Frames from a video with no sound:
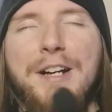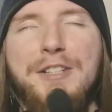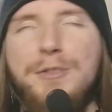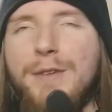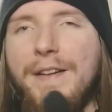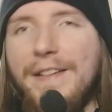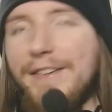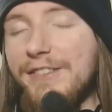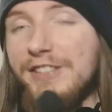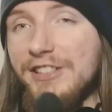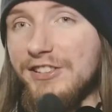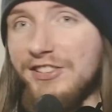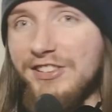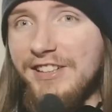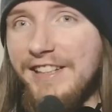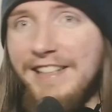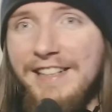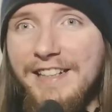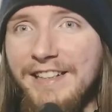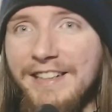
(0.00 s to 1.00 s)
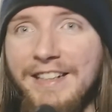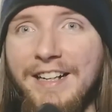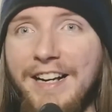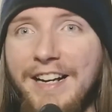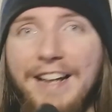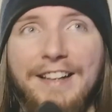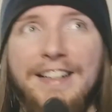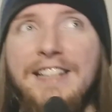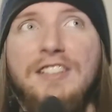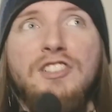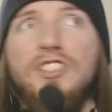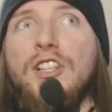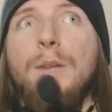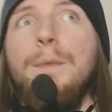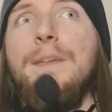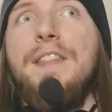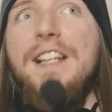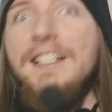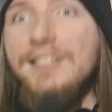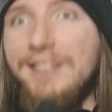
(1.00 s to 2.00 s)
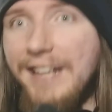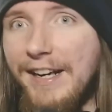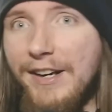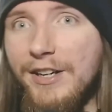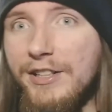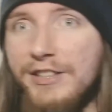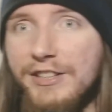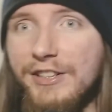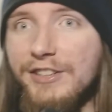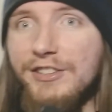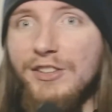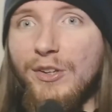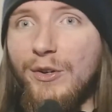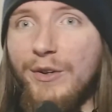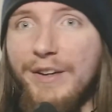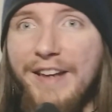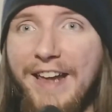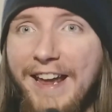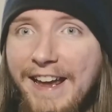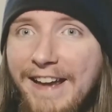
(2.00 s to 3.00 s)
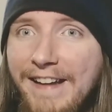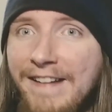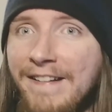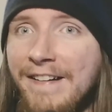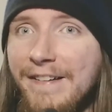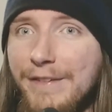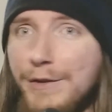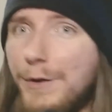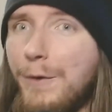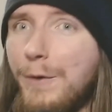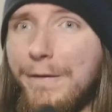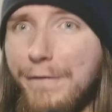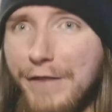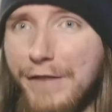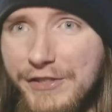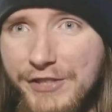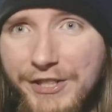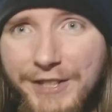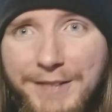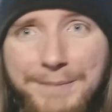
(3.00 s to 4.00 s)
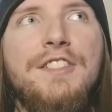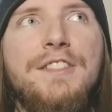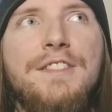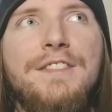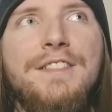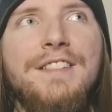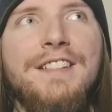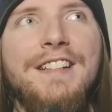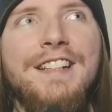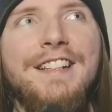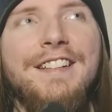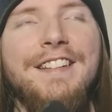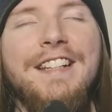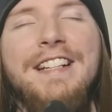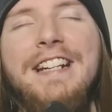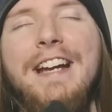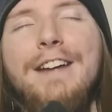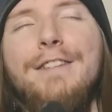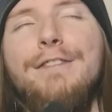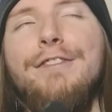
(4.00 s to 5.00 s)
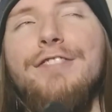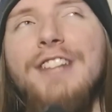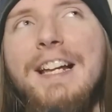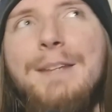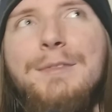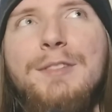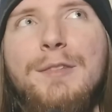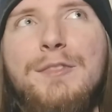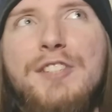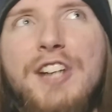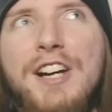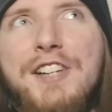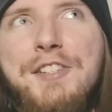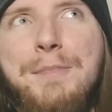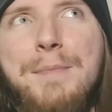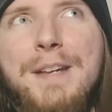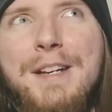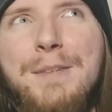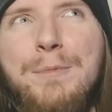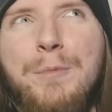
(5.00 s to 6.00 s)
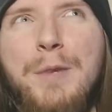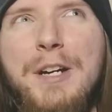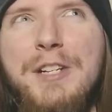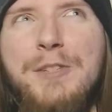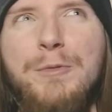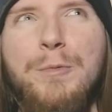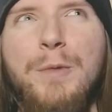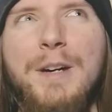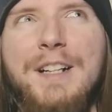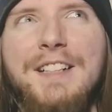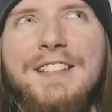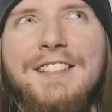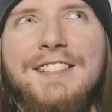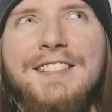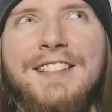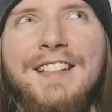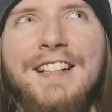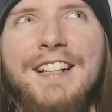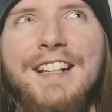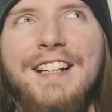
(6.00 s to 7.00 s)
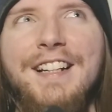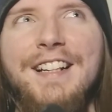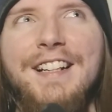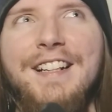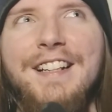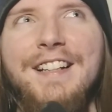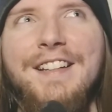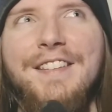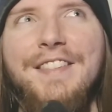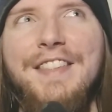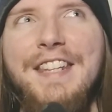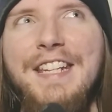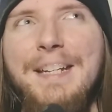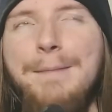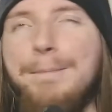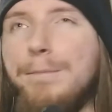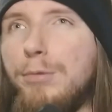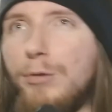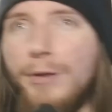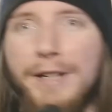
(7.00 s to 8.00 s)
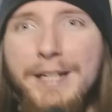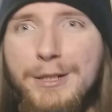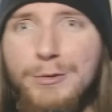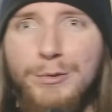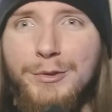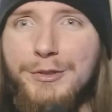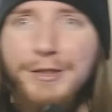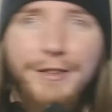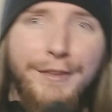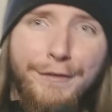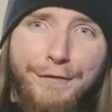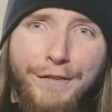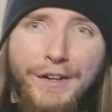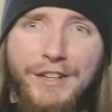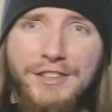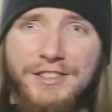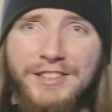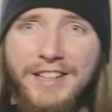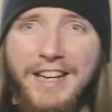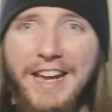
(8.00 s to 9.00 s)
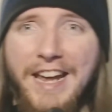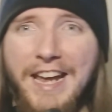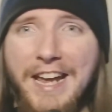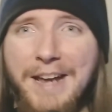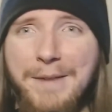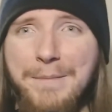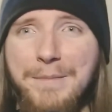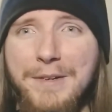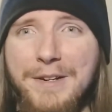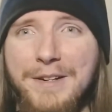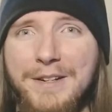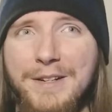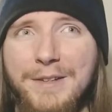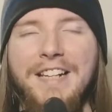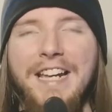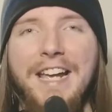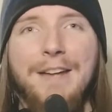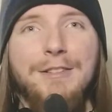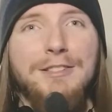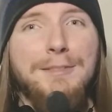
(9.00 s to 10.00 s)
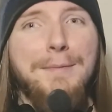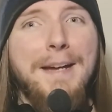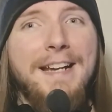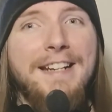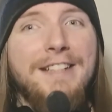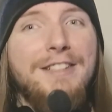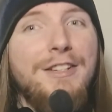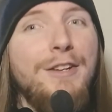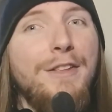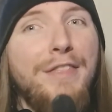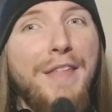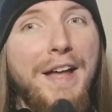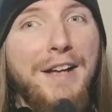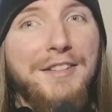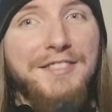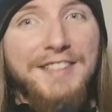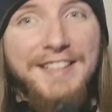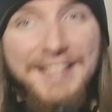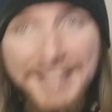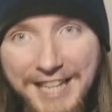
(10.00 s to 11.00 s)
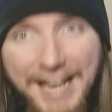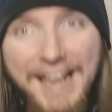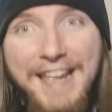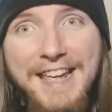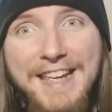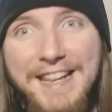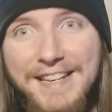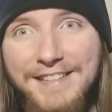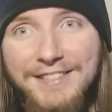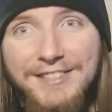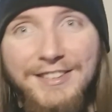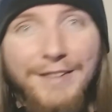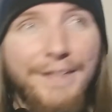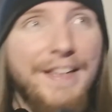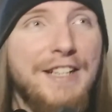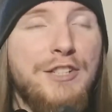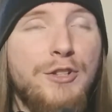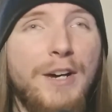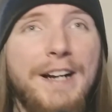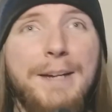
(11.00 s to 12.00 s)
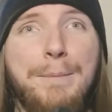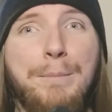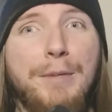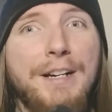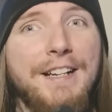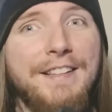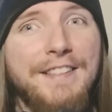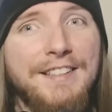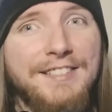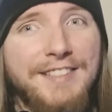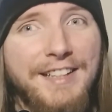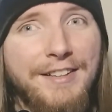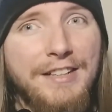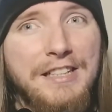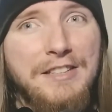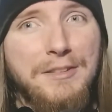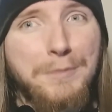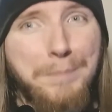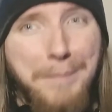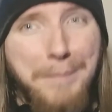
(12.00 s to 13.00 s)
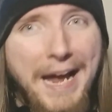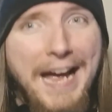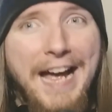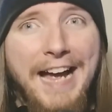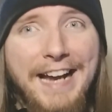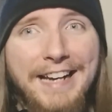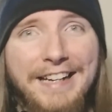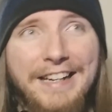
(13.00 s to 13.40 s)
rather just see at least some of these characters on a new adventure. Then you have Flames of Judgment, which was the prequel to the first game. It was made in 2010, so they try to bring the series back,